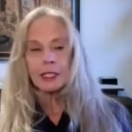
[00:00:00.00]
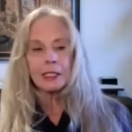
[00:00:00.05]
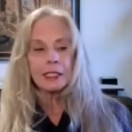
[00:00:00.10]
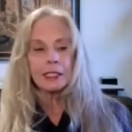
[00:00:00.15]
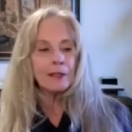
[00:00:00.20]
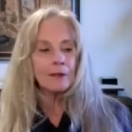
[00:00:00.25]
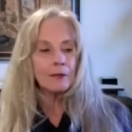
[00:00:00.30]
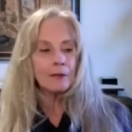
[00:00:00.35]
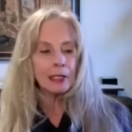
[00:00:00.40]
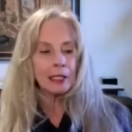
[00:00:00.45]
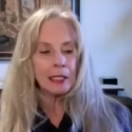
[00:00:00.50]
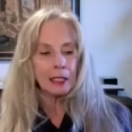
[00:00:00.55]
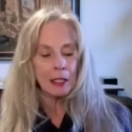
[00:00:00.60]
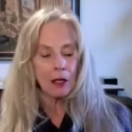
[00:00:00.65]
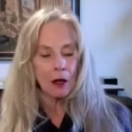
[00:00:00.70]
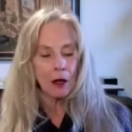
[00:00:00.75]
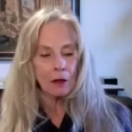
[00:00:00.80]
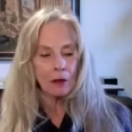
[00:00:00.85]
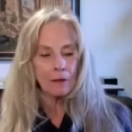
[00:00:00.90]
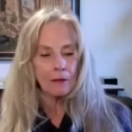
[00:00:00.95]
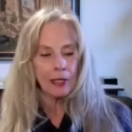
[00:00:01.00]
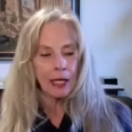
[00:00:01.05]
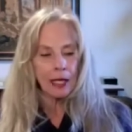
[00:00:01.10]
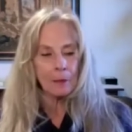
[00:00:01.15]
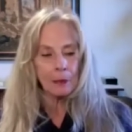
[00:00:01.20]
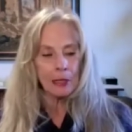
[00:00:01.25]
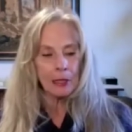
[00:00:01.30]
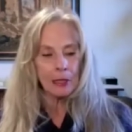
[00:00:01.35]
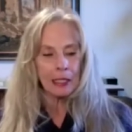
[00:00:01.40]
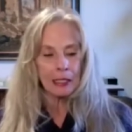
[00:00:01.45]
creativity, all of
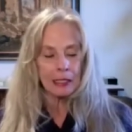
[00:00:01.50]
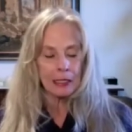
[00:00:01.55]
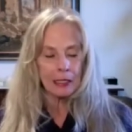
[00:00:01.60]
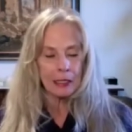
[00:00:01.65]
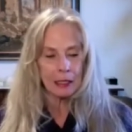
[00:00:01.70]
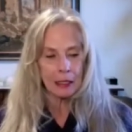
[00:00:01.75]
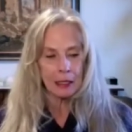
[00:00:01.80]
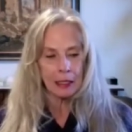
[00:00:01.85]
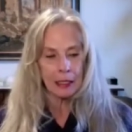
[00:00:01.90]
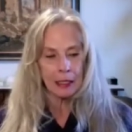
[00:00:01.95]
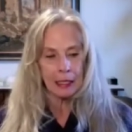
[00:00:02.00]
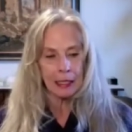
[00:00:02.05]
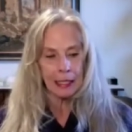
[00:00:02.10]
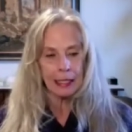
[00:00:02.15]
that begins to get